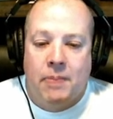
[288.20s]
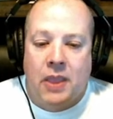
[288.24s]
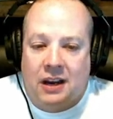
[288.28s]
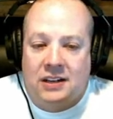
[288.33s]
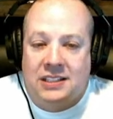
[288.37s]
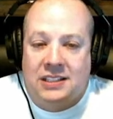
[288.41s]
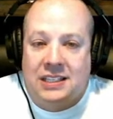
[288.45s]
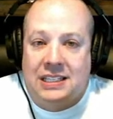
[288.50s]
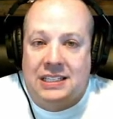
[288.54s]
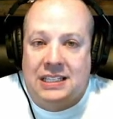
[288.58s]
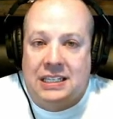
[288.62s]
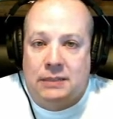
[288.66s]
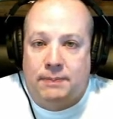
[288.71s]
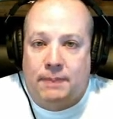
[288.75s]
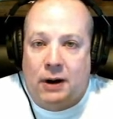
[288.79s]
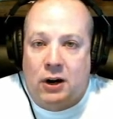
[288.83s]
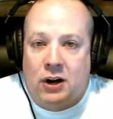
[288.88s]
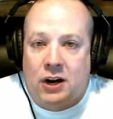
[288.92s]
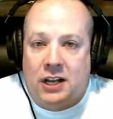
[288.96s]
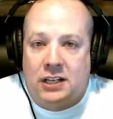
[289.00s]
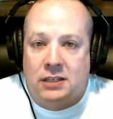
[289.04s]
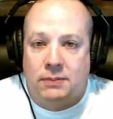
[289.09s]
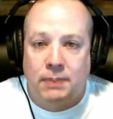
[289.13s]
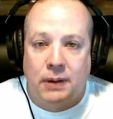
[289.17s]
Disney's
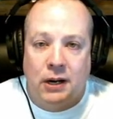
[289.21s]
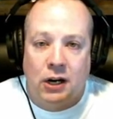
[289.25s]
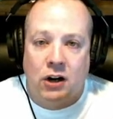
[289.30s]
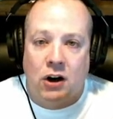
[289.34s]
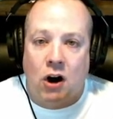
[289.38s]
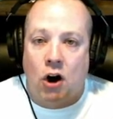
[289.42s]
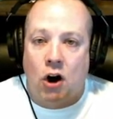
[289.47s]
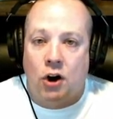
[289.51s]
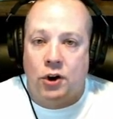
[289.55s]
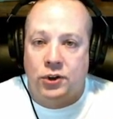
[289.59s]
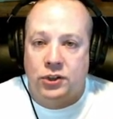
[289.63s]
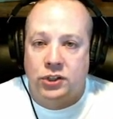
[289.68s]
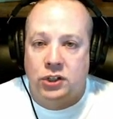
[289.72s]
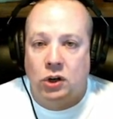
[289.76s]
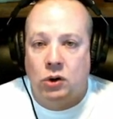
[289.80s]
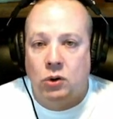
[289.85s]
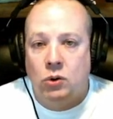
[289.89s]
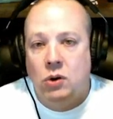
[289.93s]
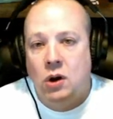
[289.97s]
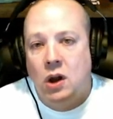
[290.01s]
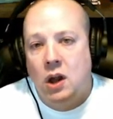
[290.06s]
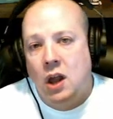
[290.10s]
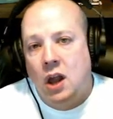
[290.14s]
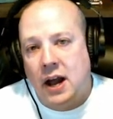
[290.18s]
Paradise Pier also
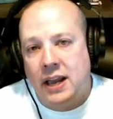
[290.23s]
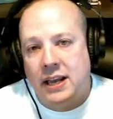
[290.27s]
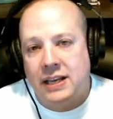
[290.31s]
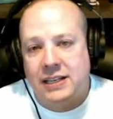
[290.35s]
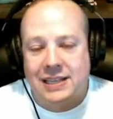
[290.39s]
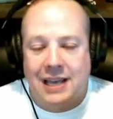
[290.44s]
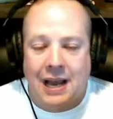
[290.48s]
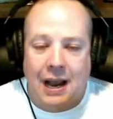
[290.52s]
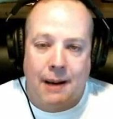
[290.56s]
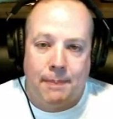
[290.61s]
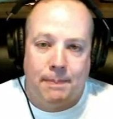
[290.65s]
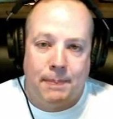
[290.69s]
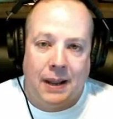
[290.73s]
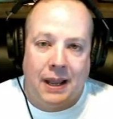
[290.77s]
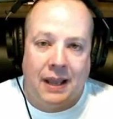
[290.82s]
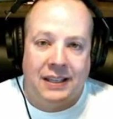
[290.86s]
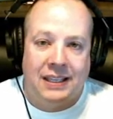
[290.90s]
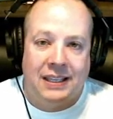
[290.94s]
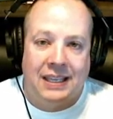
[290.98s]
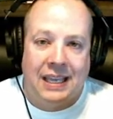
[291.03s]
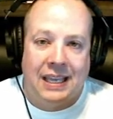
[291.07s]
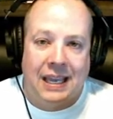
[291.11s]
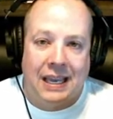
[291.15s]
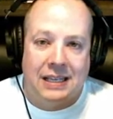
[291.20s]
is up
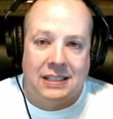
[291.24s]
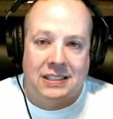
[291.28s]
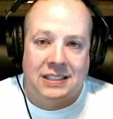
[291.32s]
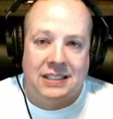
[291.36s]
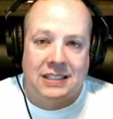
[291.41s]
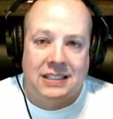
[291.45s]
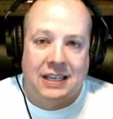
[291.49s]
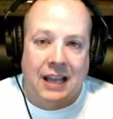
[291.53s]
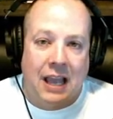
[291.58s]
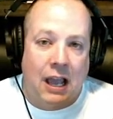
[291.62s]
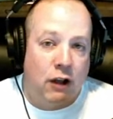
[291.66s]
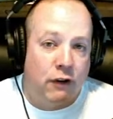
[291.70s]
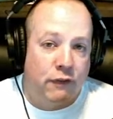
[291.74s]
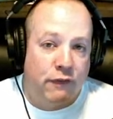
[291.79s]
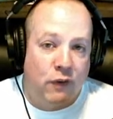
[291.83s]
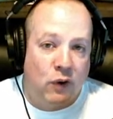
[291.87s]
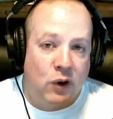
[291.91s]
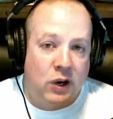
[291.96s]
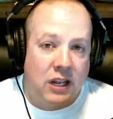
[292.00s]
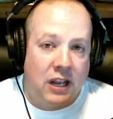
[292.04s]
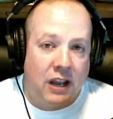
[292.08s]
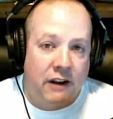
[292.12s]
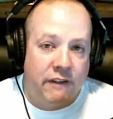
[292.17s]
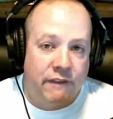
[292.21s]
against
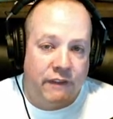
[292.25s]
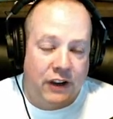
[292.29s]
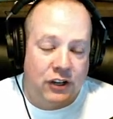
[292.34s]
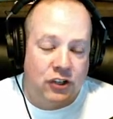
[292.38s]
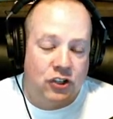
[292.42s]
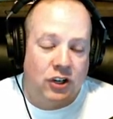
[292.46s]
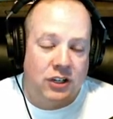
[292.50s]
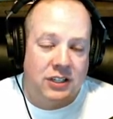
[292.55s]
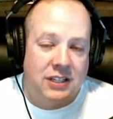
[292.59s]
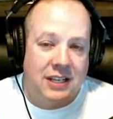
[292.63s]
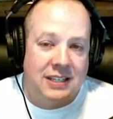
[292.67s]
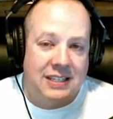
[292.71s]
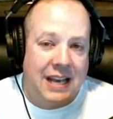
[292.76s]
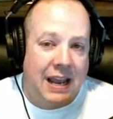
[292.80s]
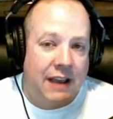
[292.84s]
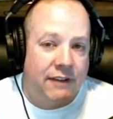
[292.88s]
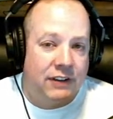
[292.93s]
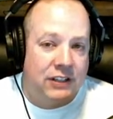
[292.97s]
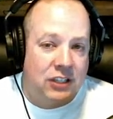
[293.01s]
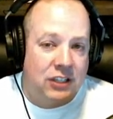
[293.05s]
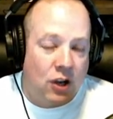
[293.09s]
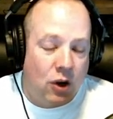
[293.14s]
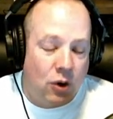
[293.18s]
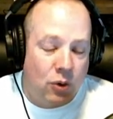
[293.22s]
California Adventure. It doesn't have
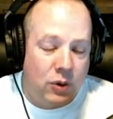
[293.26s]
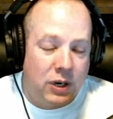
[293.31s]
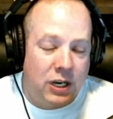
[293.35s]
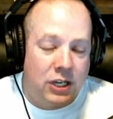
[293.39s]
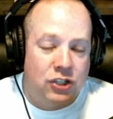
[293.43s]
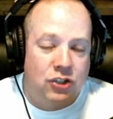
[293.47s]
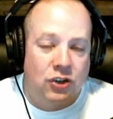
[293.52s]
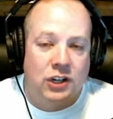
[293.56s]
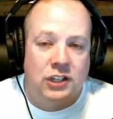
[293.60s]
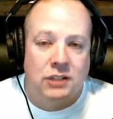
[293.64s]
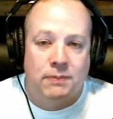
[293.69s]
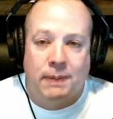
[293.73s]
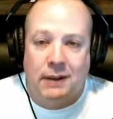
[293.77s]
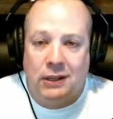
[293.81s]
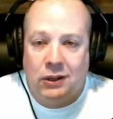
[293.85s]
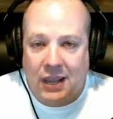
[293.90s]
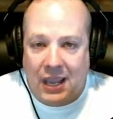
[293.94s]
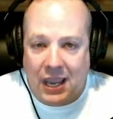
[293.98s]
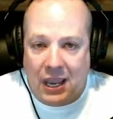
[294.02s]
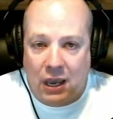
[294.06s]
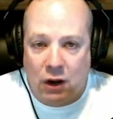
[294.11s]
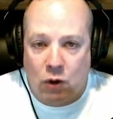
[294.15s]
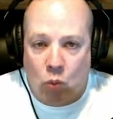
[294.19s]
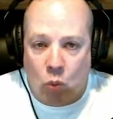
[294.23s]
its own entrance, but you
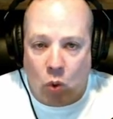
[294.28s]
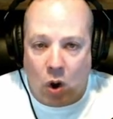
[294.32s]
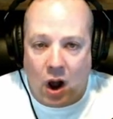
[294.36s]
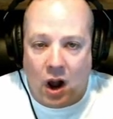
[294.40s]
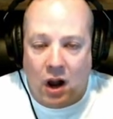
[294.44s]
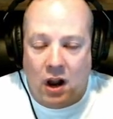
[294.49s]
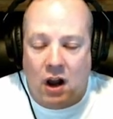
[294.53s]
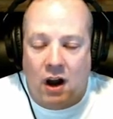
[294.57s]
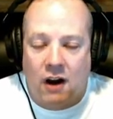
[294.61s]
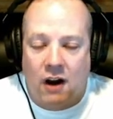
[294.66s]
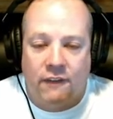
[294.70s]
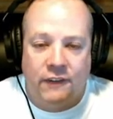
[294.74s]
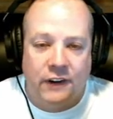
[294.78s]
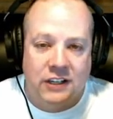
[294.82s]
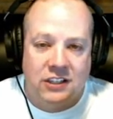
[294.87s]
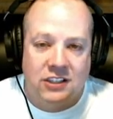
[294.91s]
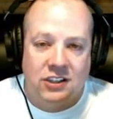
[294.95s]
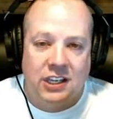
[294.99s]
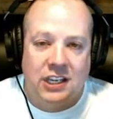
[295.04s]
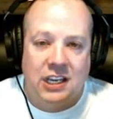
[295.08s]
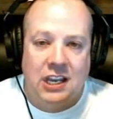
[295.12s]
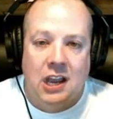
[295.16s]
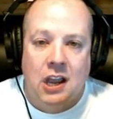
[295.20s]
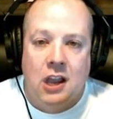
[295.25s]
can walk,
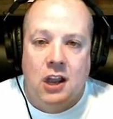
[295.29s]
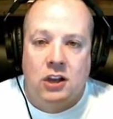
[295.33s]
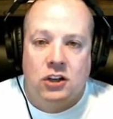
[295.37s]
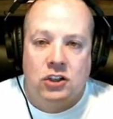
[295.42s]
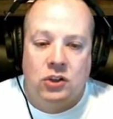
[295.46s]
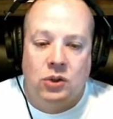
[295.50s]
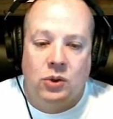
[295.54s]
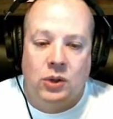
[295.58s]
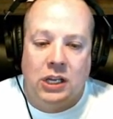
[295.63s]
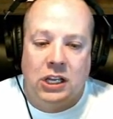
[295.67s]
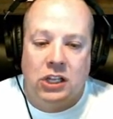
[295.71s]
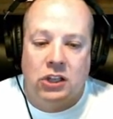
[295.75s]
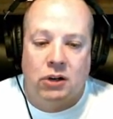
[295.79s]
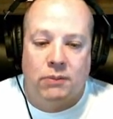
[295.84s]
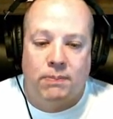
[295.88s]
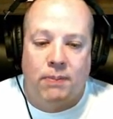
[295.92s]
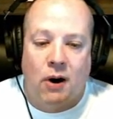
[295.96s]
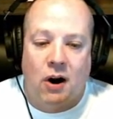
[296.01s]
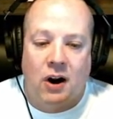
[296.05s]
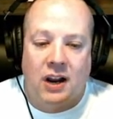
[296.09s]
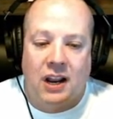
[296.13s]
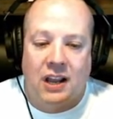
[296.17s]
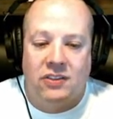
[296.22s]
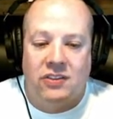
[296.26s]
obviously, to either
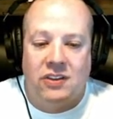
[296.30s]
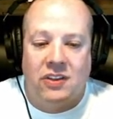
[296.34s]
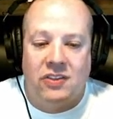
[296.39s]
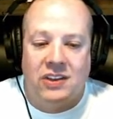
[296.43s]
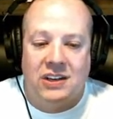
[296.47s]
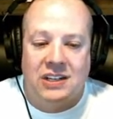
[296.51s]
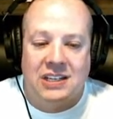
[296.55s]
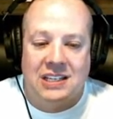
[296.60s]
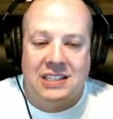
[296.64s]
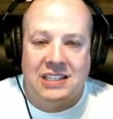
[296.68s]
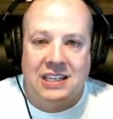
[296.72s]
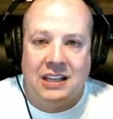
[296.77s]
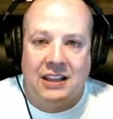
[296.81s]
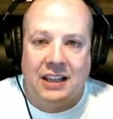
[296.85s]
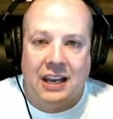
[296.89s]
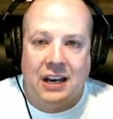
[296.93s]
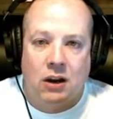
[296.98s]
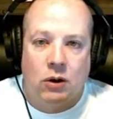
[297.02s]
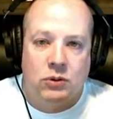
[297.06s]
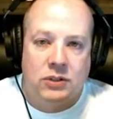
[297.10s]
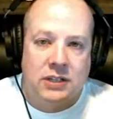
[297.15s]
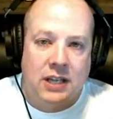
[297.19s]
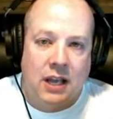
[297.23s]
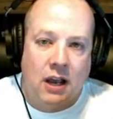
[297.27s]
park. And then the Disneyland
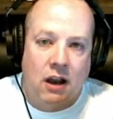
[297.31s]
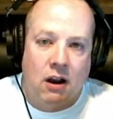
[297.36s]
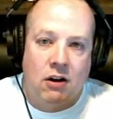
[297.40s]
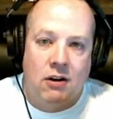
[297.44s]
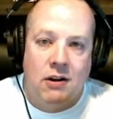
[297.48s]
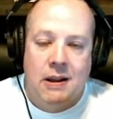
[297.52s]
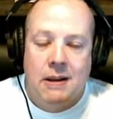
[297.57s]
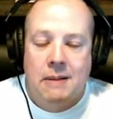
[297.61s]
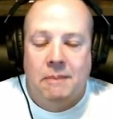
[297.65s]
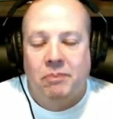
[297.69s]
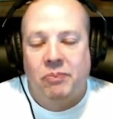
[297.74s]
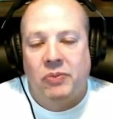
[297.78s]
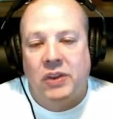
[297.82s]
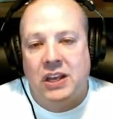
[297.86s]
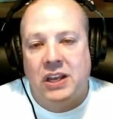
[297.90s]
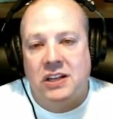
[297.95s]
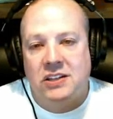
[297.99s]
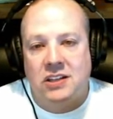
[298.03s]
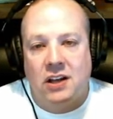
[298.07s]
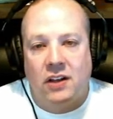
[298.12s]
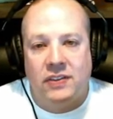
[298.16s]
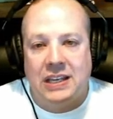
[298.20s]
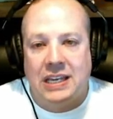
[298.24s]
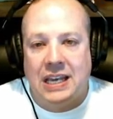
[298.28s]
Hotel is
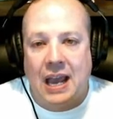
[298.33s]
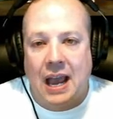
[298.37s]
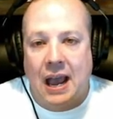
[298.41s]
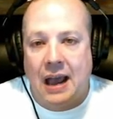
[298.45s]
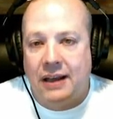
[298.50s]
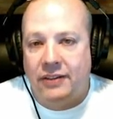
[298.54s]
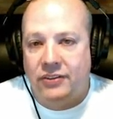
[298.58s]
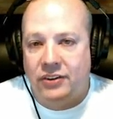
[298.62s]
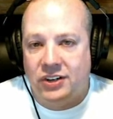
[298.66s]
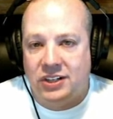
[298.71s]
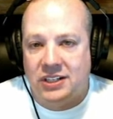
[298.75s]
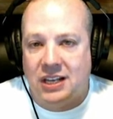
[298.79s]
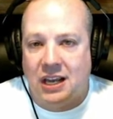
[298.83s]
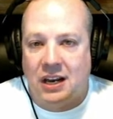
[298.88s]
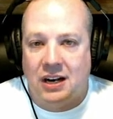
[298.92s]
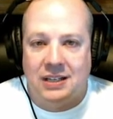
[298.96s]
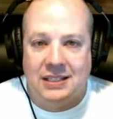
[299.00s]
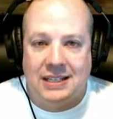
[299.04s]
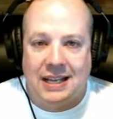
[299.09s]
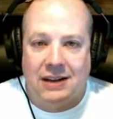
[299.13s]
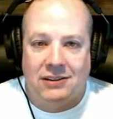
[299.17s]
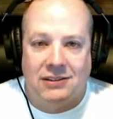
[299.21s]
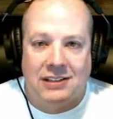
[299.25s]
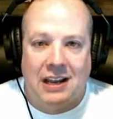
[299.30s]
on the other side of
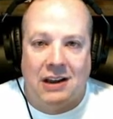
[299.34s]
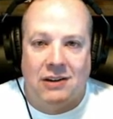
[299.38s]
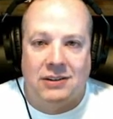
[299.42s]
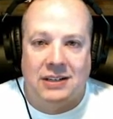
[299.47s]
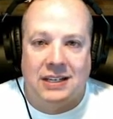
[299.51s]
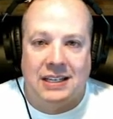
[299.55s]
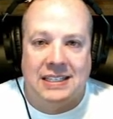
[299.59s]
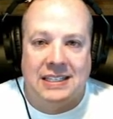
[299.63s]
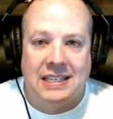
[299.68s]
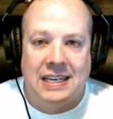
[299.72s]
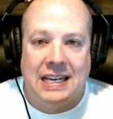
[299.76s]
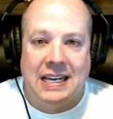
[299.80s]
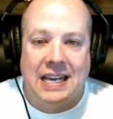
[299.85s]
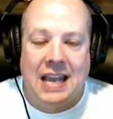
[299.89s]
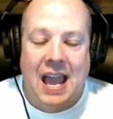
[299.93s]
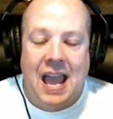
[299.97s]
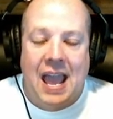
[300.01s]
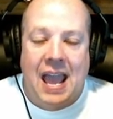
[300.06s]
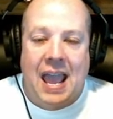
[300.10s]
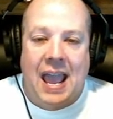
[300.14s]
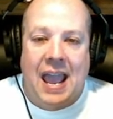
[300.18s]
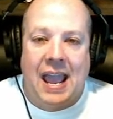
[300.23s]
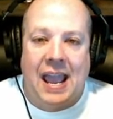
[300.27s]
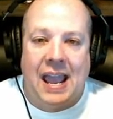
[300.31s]
Downtown Disney,
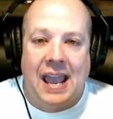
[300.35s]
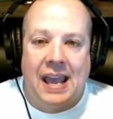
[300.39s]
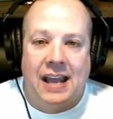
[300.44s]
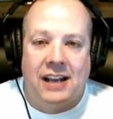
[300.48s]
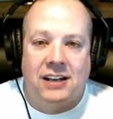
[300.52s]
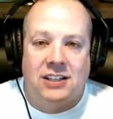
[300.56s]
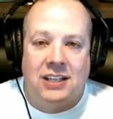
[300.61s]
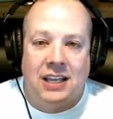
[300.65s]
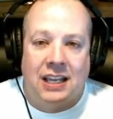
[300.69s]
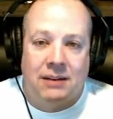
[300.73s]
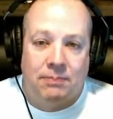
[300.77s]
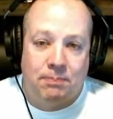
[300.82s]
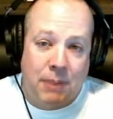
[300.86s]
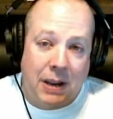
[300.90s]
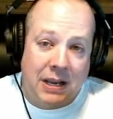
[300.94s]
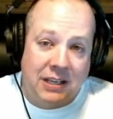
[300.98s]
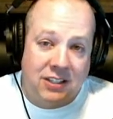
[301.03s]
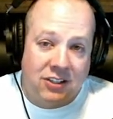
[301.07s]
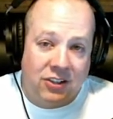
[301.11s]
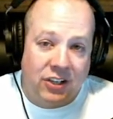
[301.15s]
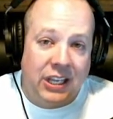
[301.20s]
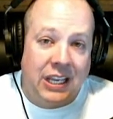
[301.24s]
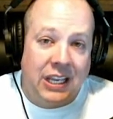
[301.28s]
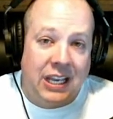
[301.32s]
and it
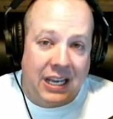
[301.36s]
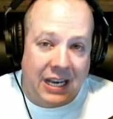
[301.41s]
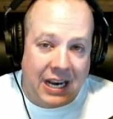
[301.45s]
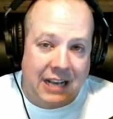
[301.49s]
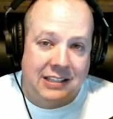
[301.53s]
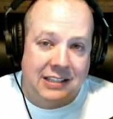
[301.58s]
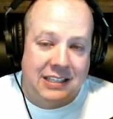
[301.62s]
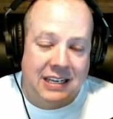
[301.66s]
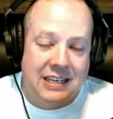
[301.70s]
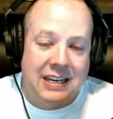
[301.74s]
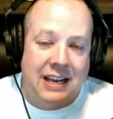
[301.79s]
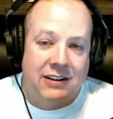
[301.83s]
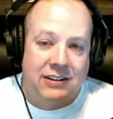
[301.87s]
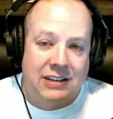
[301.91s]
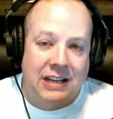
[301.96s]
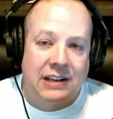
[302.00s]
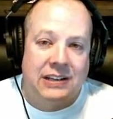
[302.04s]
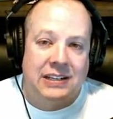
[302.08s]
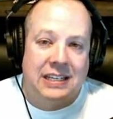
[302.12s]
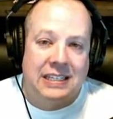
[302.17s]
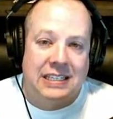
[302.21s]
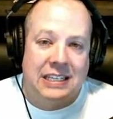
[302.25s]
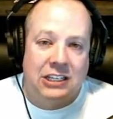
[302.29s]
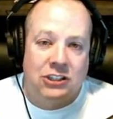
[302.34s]
basically connects to Downtown
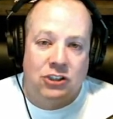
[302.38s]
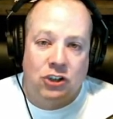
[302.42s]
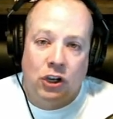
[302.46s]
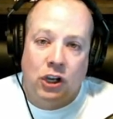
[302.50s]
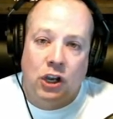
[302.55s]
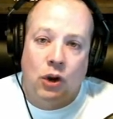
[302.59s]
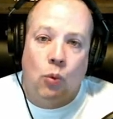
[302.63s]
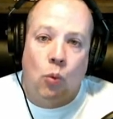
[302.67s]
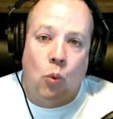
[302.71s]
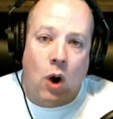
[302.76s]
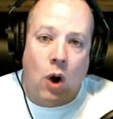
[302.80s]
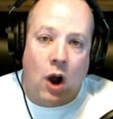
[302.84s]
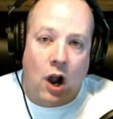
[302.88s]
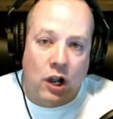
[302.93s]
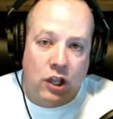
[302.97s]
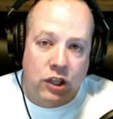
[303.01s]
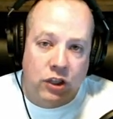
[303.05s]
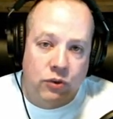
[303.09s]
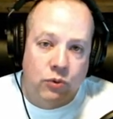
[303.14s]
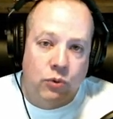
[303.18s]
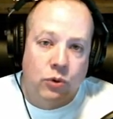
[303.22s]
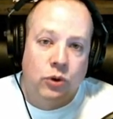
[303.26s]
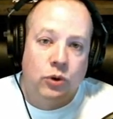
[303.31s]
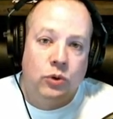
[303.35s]
Disney. So you can walk
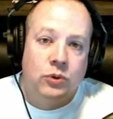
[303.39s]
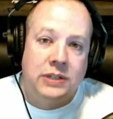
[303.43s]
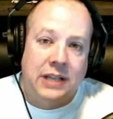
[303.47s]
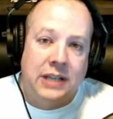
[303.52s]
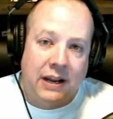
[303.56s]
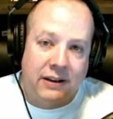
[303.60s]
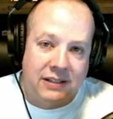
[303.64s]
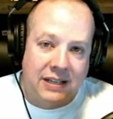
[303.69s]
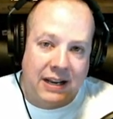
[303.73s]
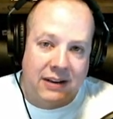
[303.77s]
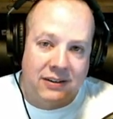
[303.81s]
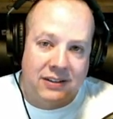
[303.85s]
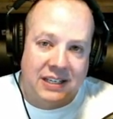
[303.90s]
through Downtown